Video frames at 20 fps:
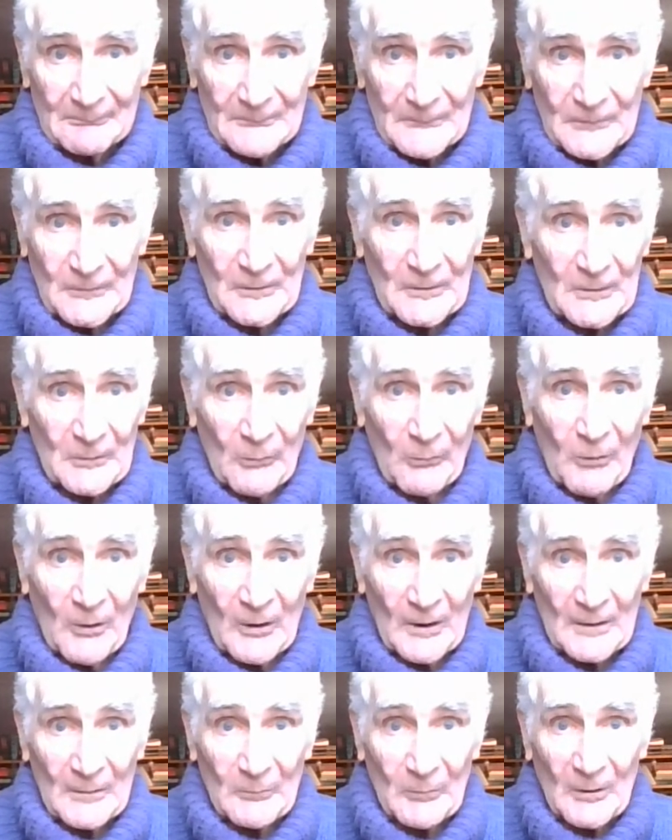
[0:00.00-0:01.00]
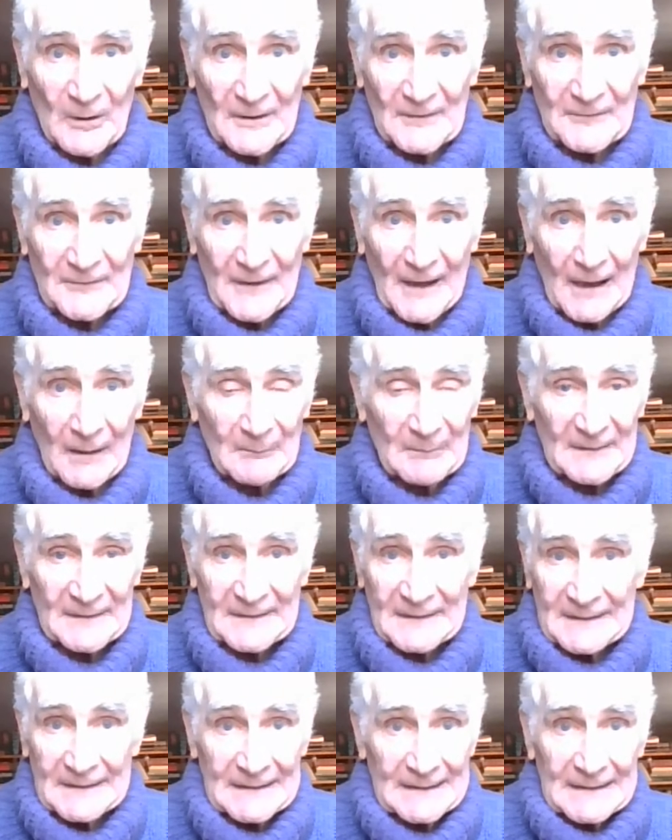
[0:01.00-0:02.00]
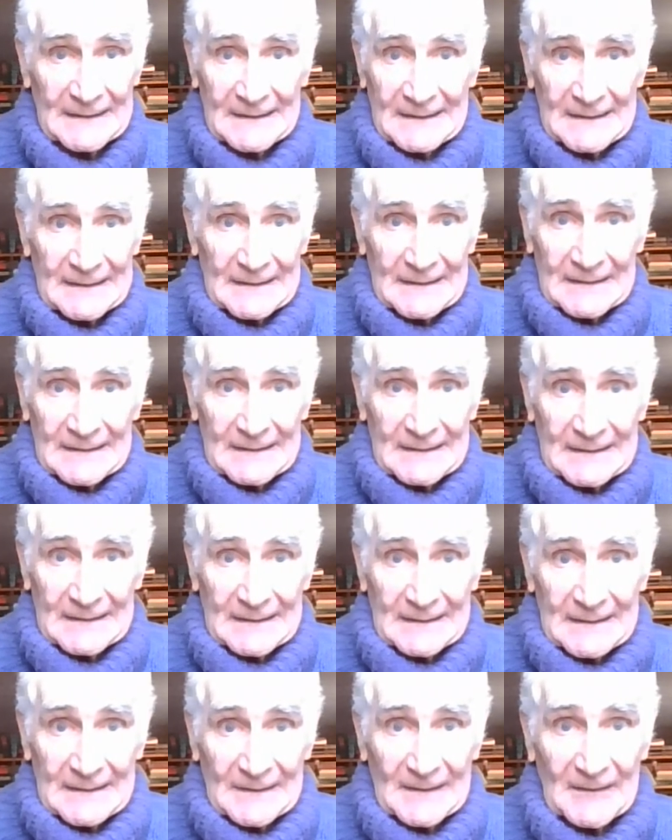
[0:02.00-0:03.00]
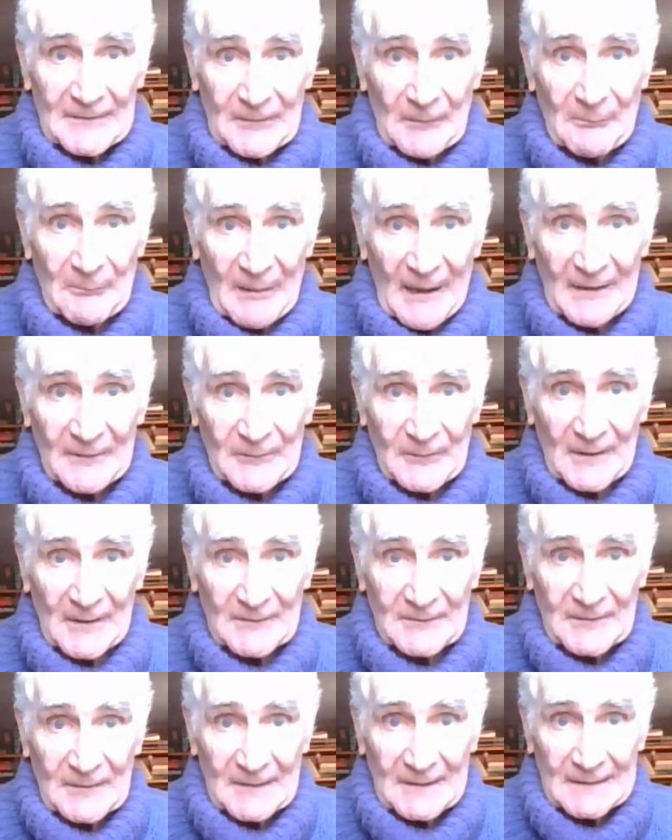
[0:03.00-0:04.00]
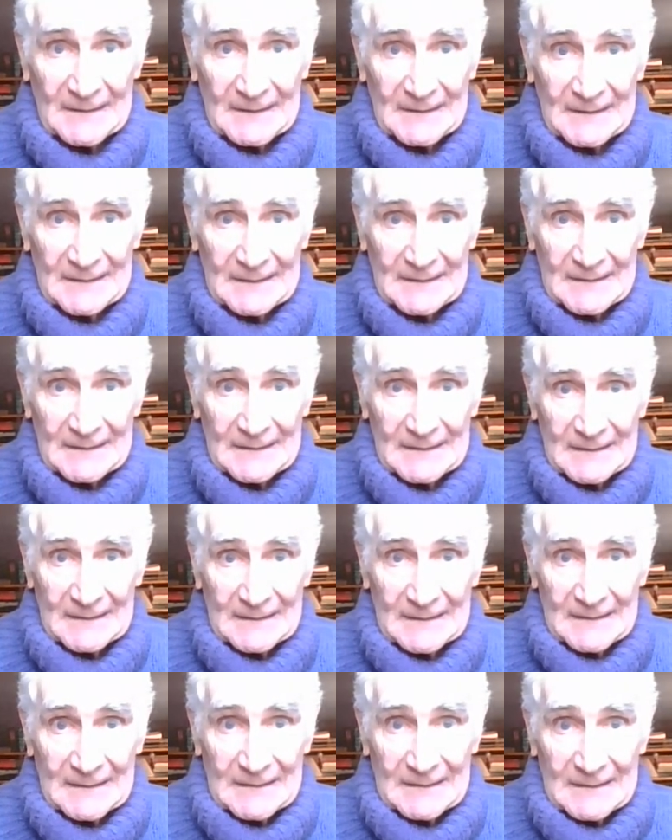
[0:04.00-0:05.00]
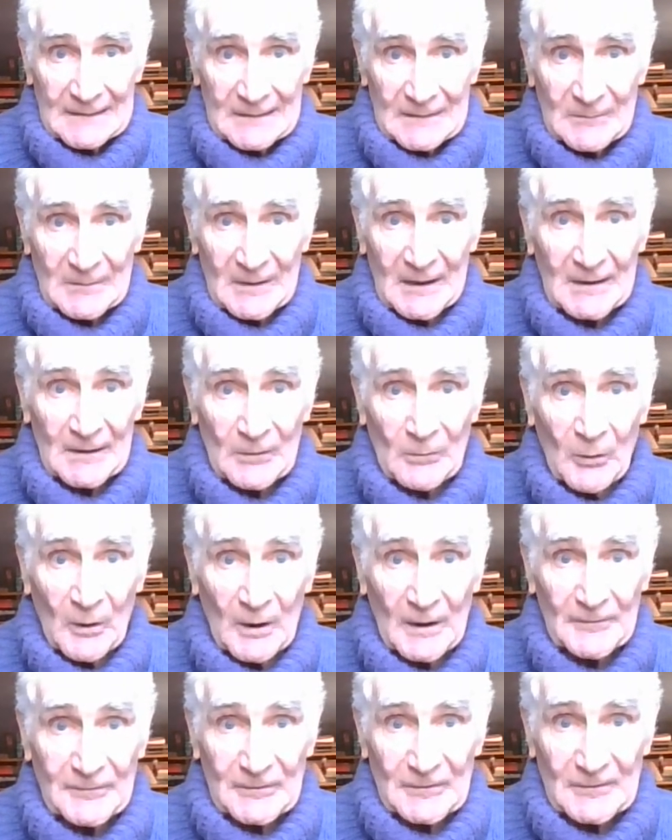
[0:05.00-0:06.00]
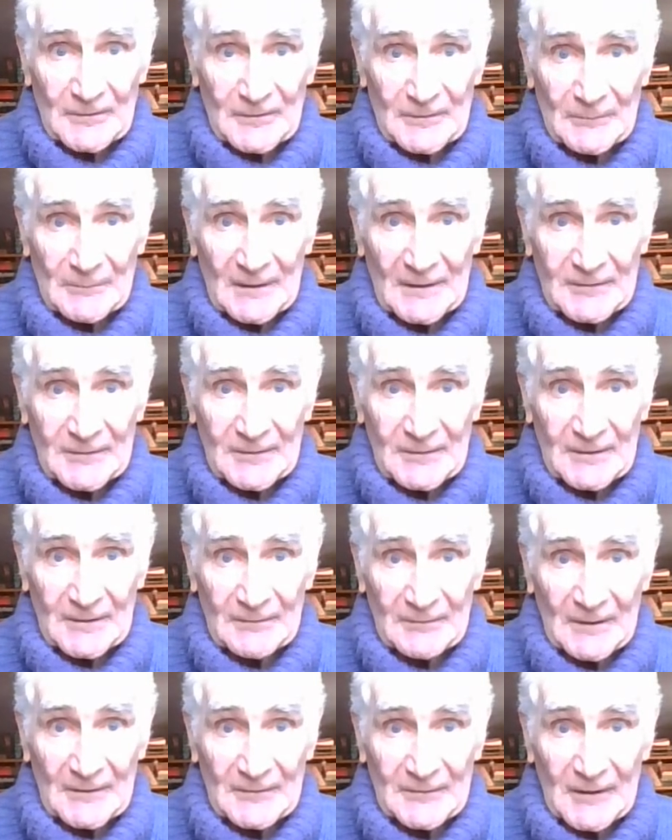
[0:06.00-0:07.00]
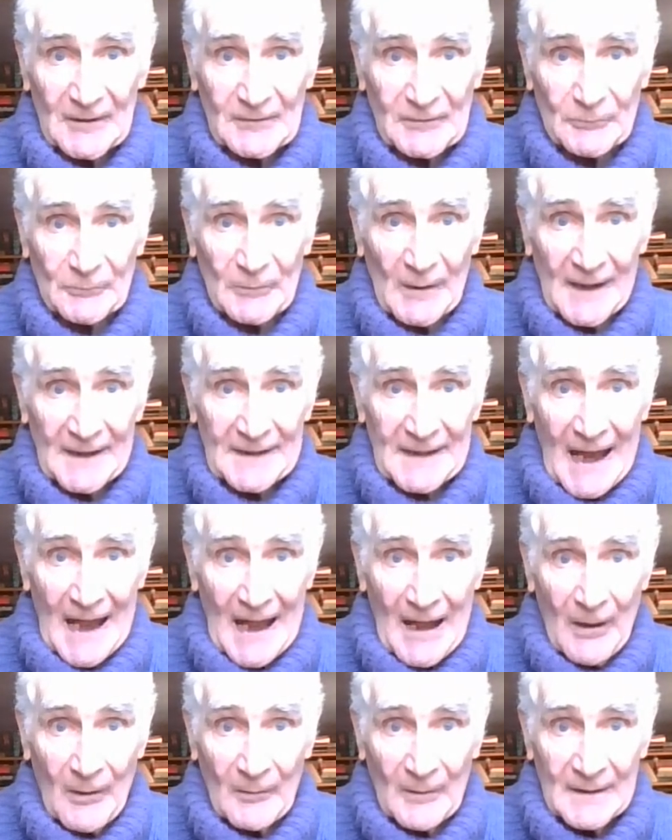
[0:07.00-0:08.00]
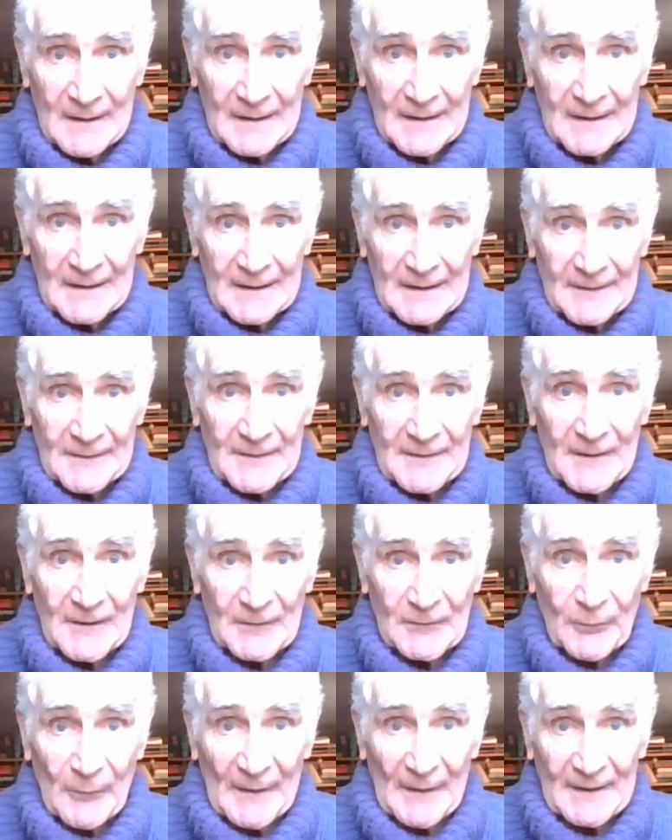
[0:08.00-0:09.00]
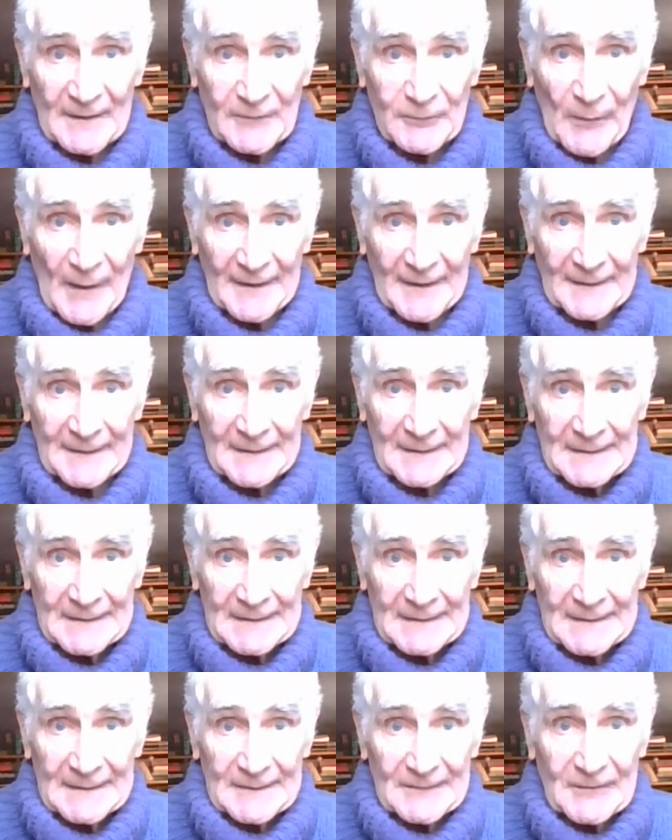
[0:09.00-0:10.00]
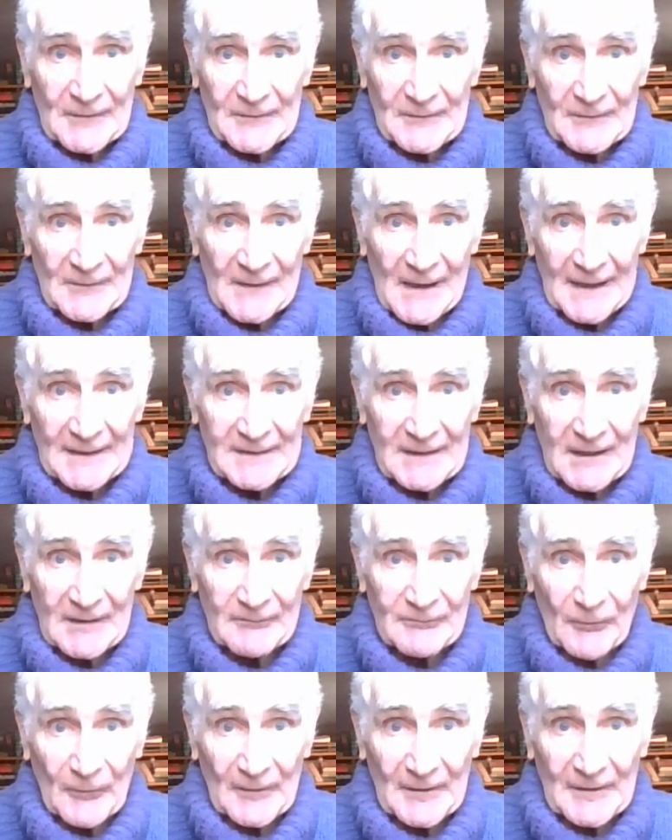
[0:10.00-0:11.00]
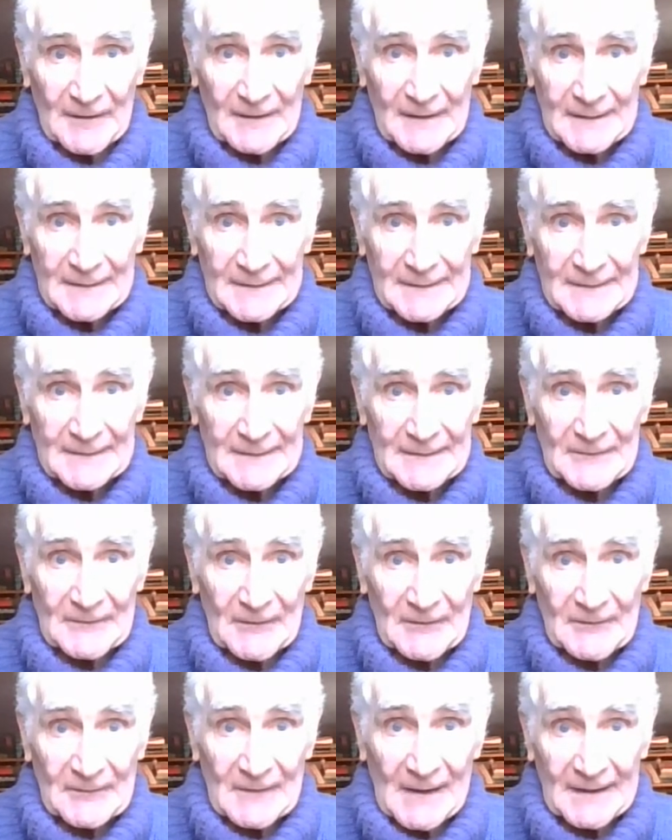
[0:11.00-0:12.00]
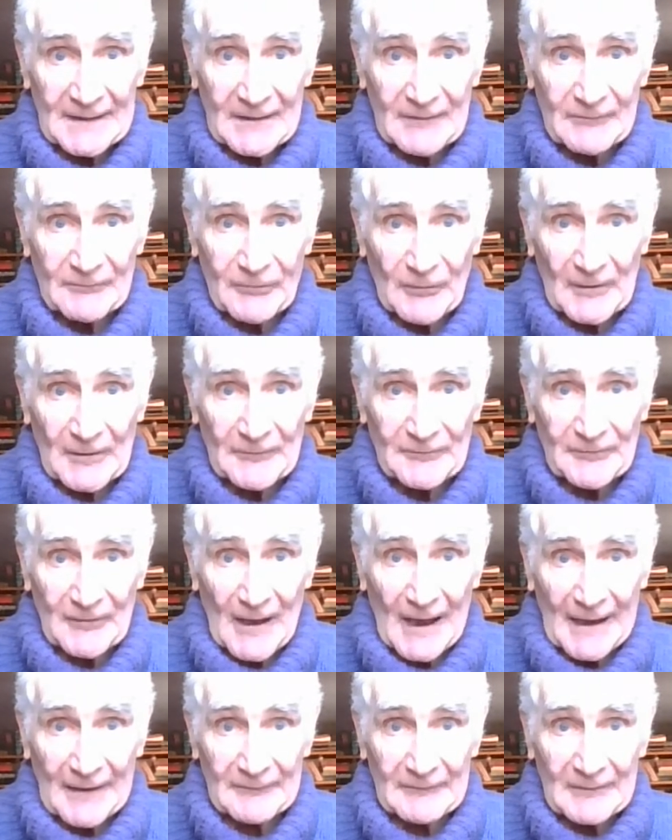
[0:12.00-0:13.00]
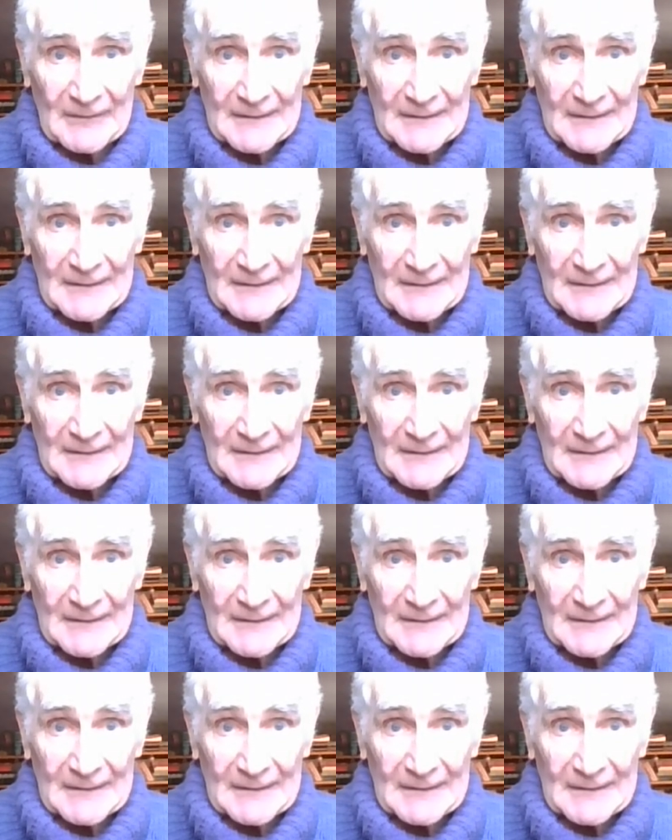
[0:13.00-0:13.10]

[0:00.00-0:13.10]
during a war is hell. But listen, patriots, we got a war for Western civilization right now, the year 2020. This isn't 1940. This isn't 1945.